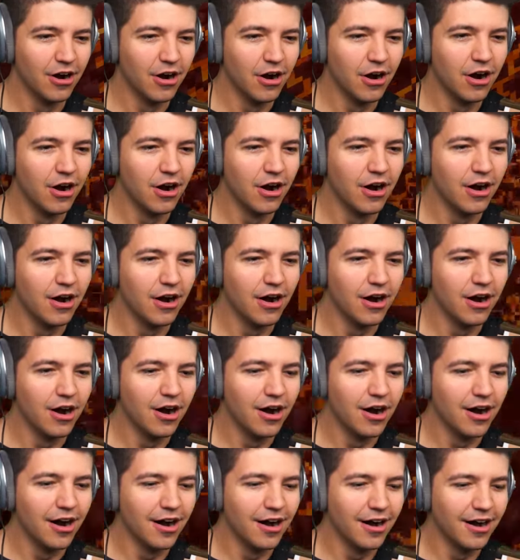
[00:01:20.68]

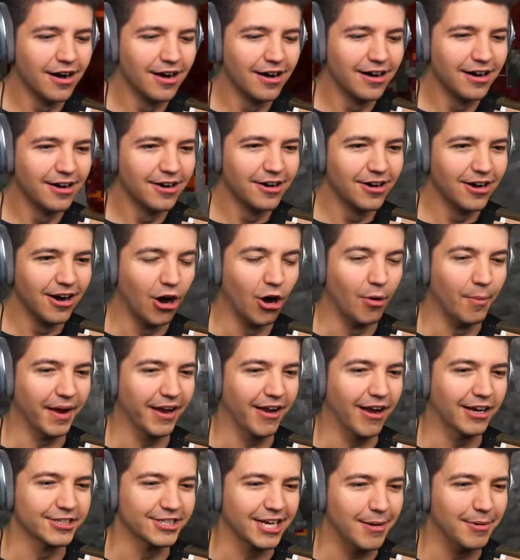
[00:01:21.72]
oh my
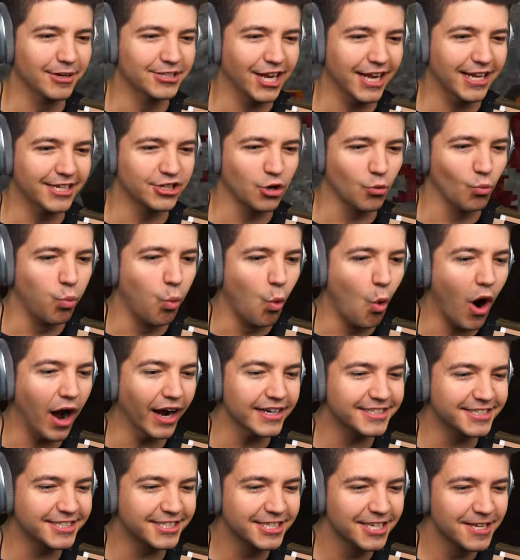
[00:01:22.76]
gosh, how much ancient?
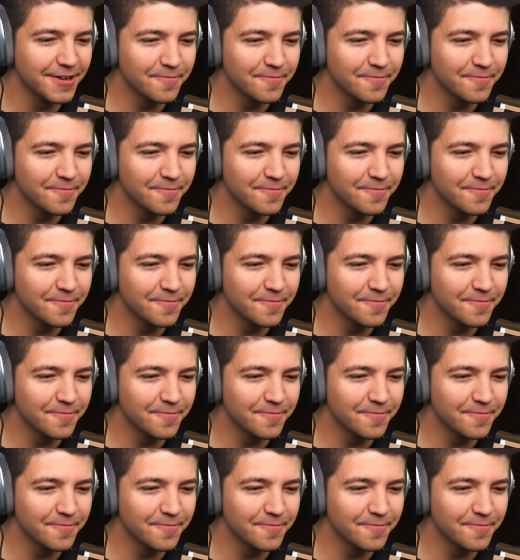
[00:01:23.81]
What?